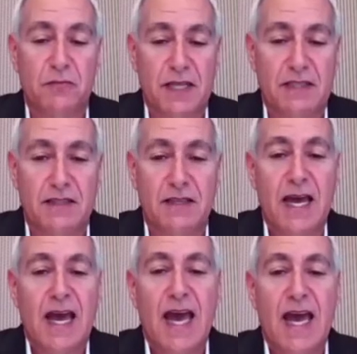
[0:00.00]
a button.
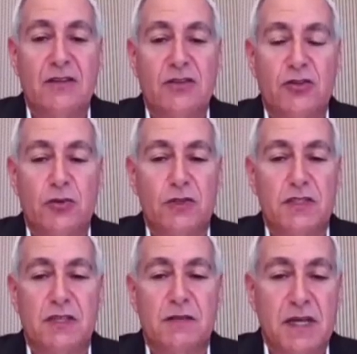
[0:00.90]
And you will
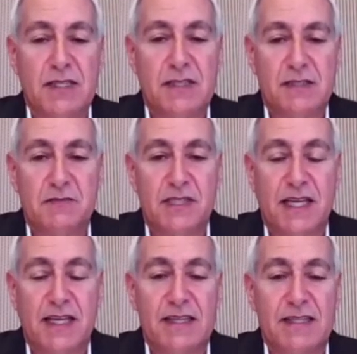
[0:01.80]
see many systems
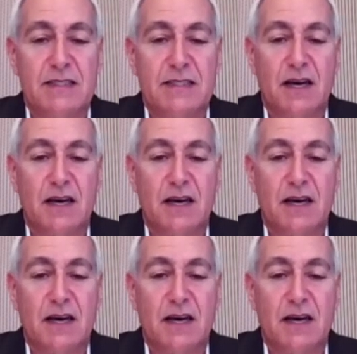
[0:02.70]
like this.